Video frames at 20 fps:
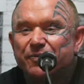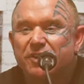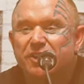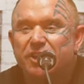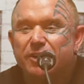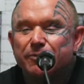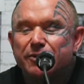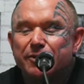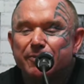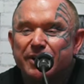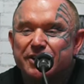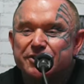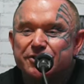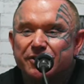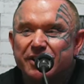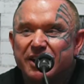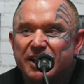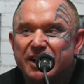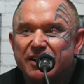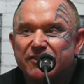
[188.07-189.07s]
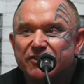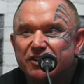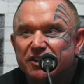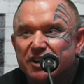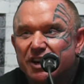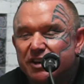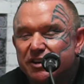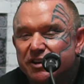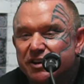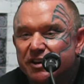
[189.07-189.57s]
keep the muscle you have, and
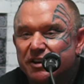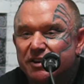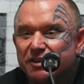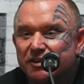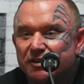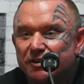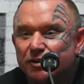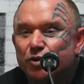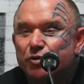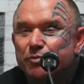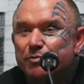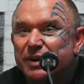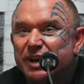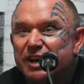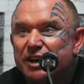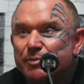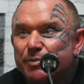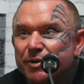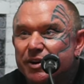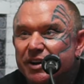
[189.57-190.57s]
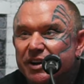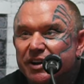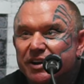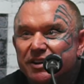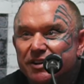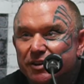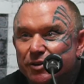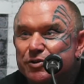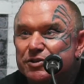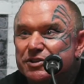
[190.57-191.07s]
you know you can look better
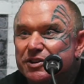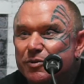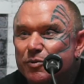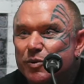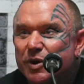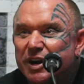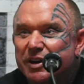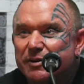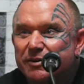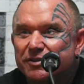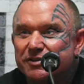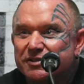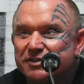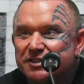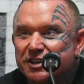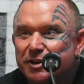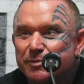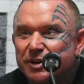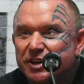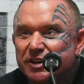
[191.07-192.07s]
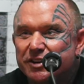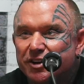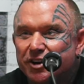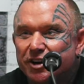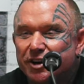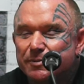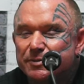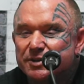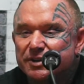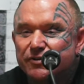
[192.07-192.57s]
by losing weight because so many
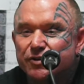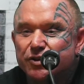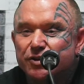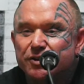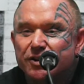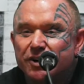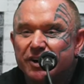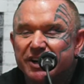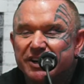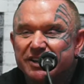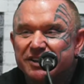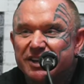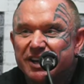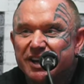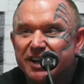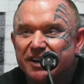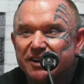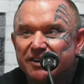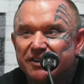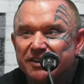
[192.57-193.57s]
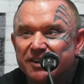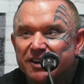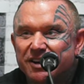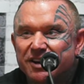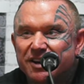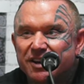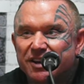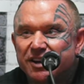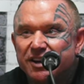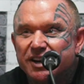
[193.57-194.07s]
times if you diet down,
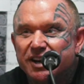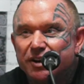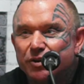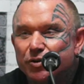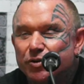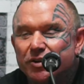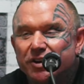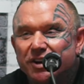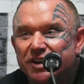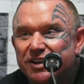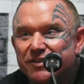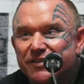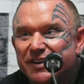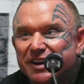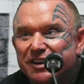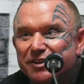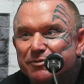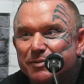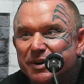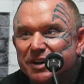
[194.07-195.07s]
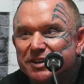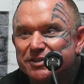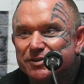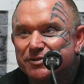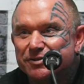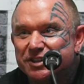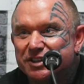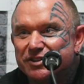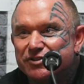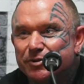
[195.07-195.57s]
you're going to look like you've added
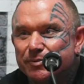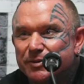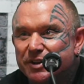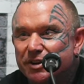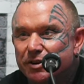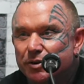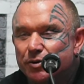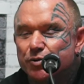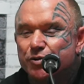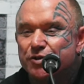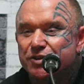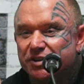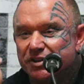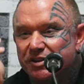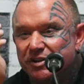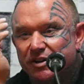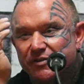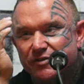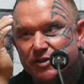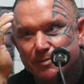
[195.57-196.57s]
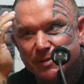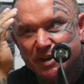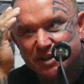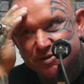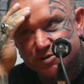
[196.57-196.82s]
muscle just from the illusion of the muscle